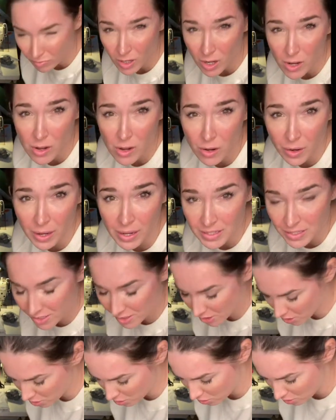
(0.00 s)
Okay, so
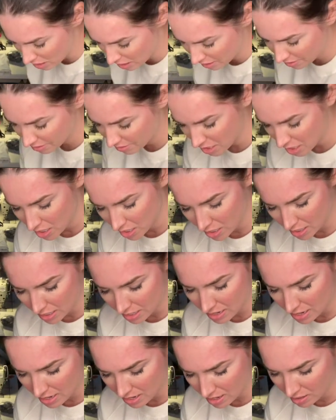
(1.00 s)
I thought I
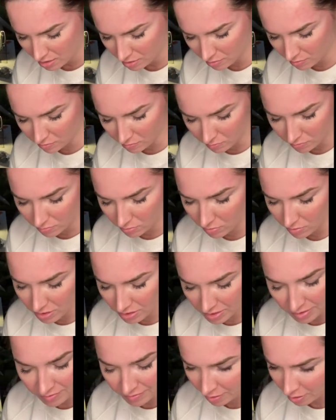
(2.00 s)
had
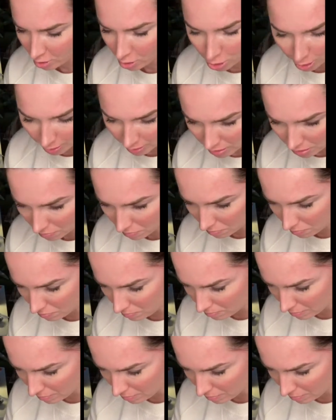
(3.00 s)
stiffer grit, but